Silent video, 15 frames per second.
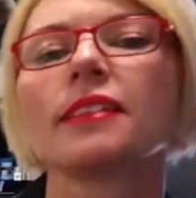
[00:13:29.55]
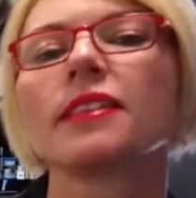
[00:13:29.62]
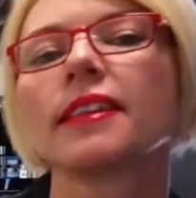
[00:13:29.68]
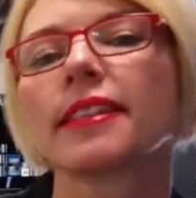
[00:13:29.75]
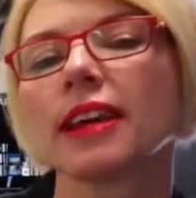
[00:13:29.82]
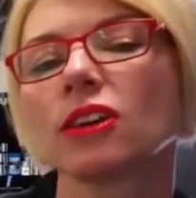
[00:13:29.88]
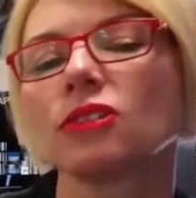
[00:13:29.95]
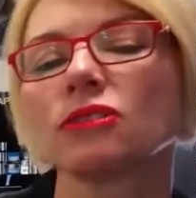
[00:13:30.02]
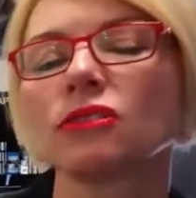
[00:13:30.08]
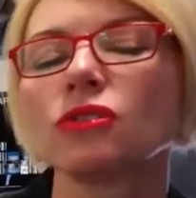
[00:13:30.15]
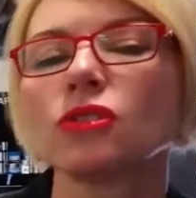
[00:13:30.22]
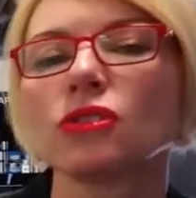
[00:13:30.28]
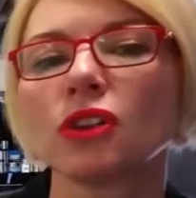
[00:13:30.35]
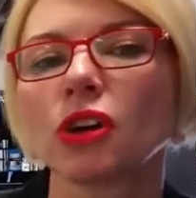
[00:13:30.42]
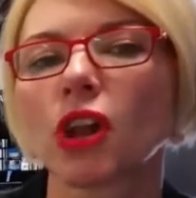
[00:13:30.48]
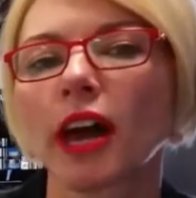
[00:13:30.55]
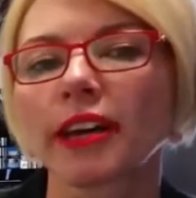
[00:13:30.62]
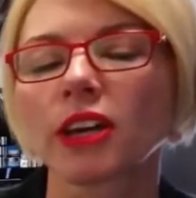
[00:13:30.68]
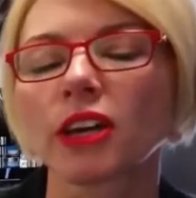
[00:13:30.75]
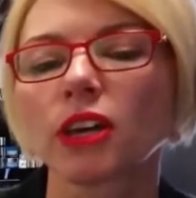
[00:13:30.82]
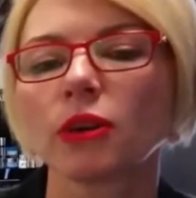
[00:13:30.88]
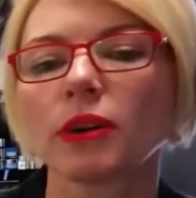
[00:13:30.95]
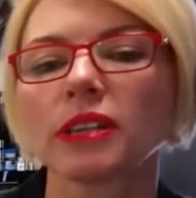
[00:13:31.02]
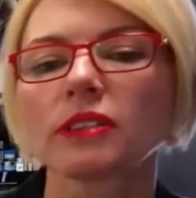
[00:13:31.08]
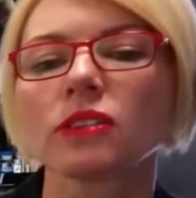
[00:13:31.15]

then they do the Glycocure.